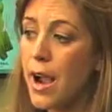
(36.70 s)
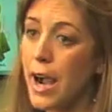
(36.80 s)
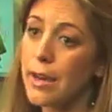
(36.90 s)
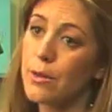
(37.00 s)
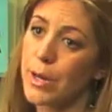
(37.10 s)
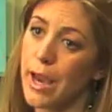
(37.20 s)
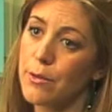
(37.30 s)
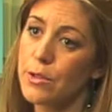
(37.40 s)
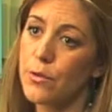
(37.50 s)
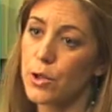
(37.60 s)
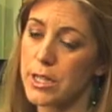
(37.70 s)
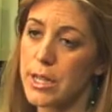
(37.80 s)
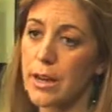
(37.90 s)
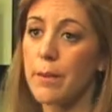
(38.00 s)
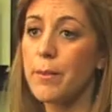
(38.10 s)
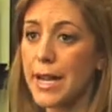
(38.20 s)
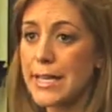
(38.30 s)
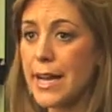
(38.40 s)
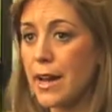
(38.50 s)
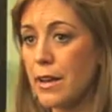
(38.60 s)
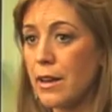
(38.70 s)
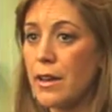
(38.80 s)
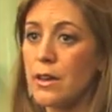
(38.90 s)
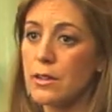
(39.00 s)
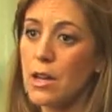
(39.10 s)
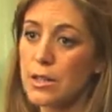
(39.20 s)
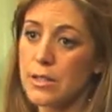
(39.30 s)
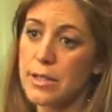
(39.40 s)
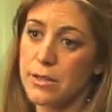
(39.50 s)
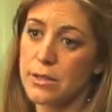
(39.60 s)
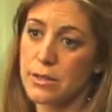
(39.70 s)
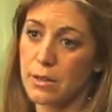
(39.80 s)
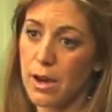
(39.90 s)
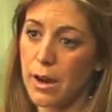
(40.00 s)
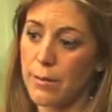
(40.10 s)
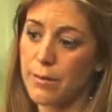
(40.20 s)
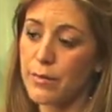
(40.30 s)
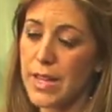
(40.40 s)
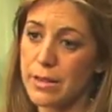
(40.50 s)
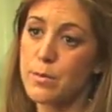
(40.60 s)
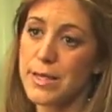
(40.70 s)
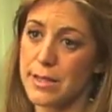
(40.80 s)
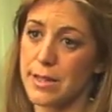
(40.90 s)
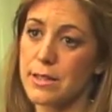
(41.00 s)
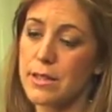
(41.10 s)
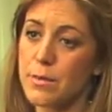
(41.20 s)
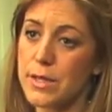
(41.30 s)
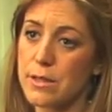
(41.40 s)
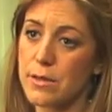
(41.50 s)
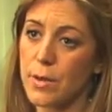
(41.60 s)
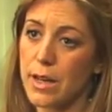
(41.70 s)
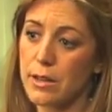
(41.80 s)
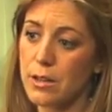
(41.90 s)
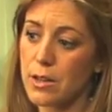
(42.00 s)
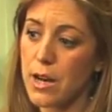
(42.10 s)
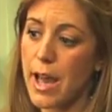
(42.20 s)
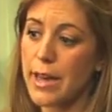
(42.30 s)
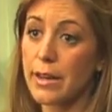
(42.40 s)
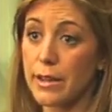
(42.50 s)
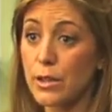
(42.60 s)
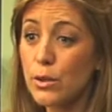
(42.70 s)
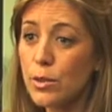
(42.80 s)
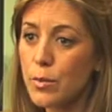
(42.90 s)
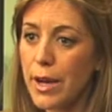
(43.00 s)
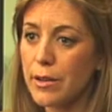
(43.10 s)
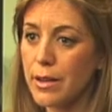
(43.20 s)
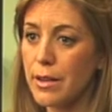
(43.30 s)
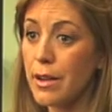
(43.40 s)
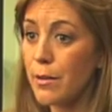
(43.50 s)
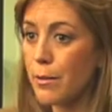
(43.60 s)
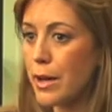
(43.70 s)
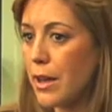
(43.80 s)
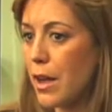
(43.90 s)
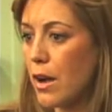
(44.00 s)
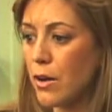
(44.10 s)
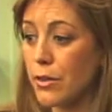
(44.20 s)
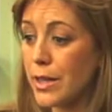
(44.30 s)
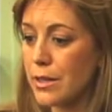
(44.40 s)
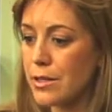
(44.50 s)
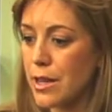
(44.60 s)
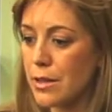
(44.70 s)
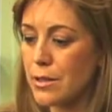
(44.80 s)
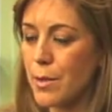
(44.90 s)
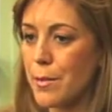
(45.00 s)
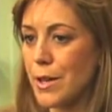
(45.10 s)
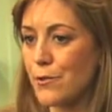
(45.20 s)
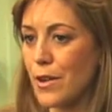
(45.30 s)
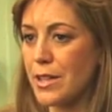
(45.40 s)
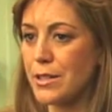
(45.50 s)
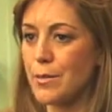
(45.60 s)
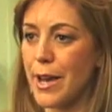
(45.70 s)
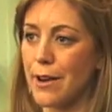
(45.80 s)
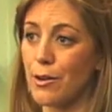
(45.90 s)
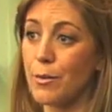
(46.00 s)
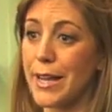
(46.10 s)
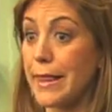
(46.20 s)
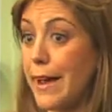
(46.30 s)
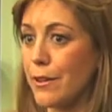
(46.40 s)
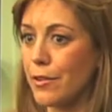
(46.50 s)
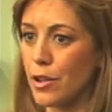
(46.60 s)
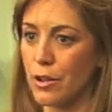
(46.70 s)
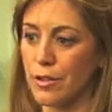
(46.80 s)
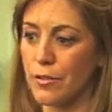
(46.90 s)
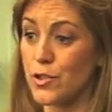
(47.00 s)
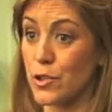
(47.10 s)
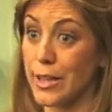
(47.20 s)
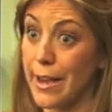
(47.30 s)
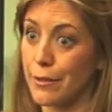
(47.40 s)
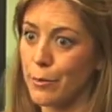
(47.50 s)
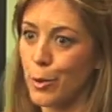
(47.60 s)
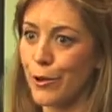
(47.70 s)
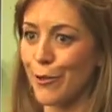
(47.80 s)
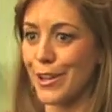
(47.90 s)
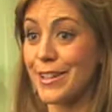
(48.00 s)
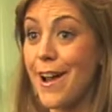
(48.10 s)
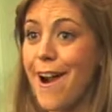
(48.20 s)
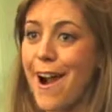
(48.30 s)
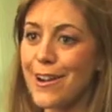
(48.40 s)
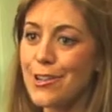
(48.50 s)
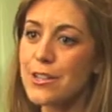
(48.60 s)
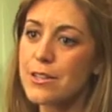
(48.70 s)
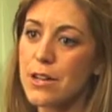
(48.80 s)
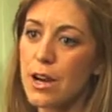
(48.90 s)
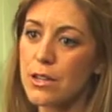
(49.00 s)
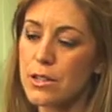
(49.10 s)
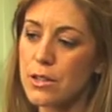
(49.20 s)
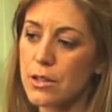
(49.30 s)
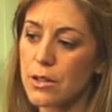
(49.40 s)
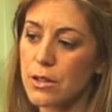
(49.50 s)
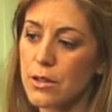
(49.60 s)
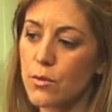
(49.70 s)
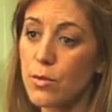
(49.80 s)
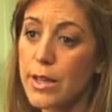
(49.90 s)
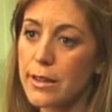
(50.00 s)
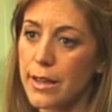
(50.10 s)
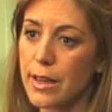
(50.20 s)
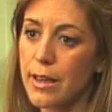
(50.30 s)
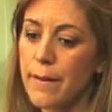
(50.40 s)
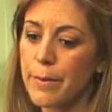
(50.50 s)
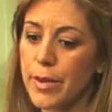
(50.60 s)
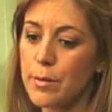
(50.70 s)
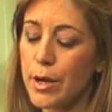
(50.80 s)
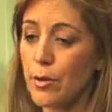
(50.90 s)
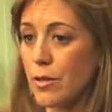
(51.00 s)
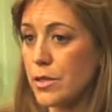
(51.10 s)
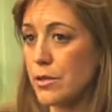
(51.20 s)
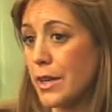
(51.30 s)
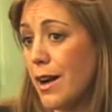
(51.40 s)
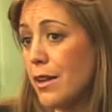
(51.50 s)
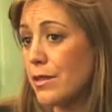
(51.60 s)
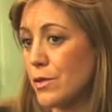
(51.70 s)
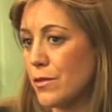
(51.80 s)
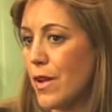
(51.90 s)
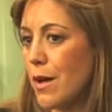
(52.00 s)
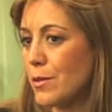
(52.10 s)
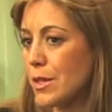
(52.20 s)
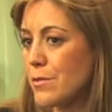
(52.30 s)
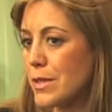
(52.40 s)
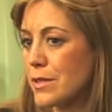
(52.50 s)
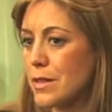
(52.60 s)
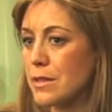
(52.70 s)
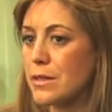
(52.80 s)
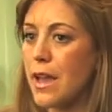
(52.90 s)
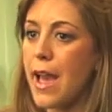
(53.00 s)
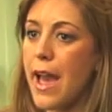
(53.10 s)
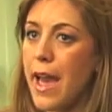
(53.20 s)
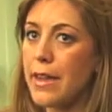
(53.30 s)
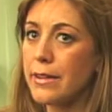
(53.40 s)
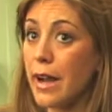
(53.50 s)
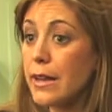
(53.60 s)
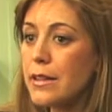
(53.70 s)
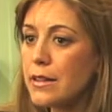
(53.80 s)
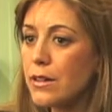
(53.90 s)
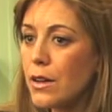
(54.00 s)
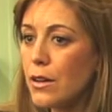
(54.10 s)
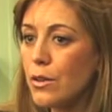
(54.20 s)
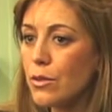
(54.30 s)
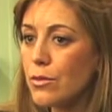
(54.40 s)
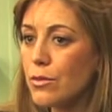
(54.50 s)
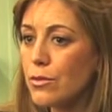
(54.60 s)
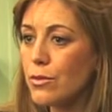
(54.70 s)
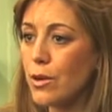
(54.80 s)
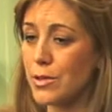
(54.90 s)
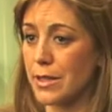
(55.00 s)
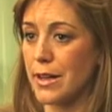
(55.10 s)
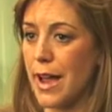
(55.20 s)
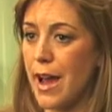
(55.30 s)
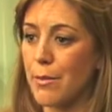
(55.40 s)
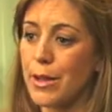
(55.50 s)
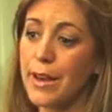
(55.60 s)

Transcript: I know when I was 14, my dad lost his business. His business went under. And I knew about it, but although I could talk to my best friend about my lack of curves or lack of boyfriend, I couldn't talk to her really about what was going on. It was family business. And I didn't know what was going to happen.